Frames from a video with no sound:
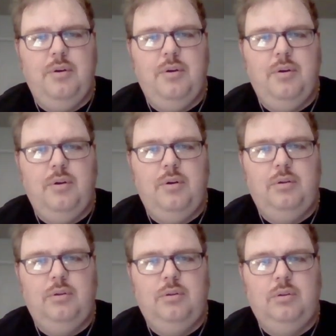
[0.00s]

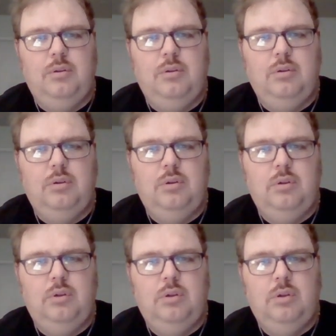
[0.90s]

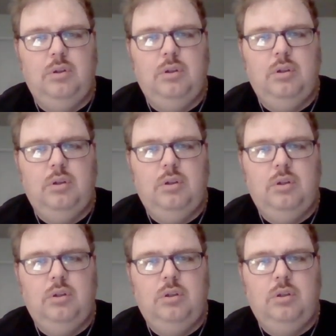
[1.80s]

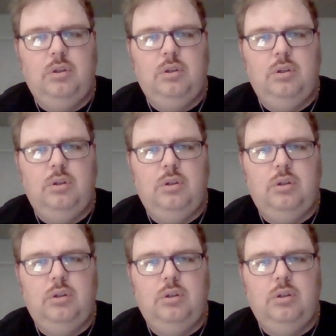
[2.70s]

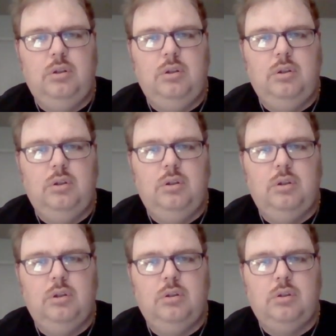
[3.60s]

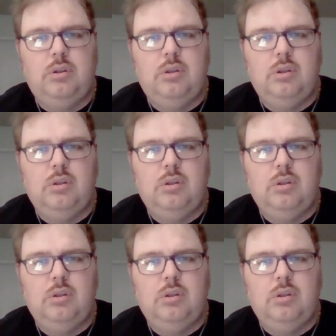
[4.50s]
Nobody speaks.